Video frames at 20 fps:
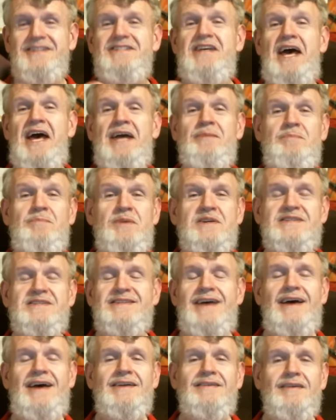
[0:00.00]
ten
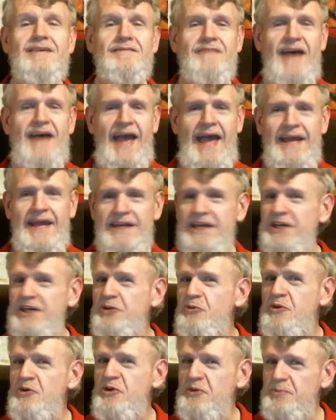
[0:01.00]
percent of any
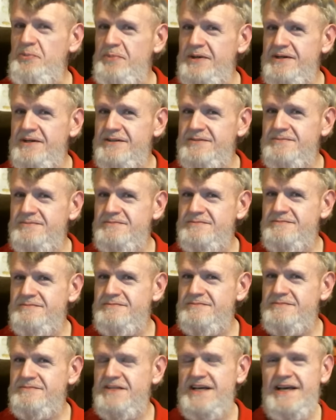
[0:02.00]
group
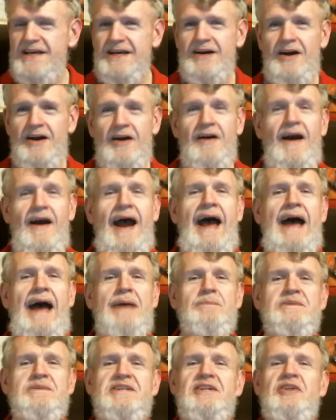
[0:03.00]
are
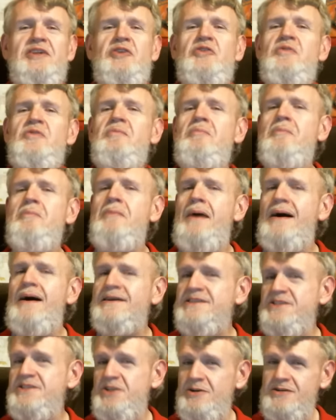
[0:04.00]
absolute
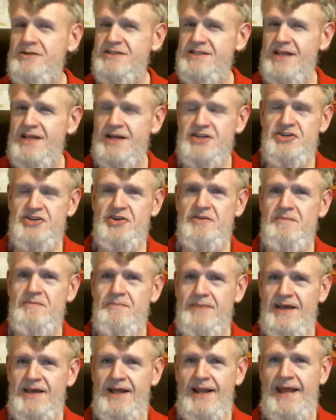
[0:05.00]
monsters that
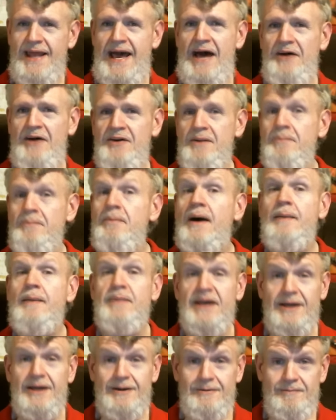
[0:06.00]
shouldn't be allowed in
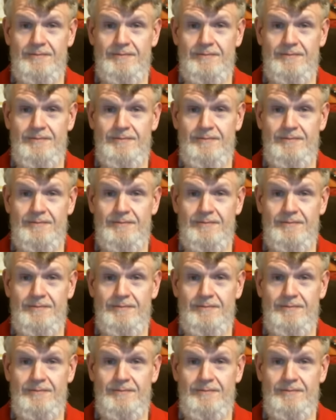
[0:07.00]
public.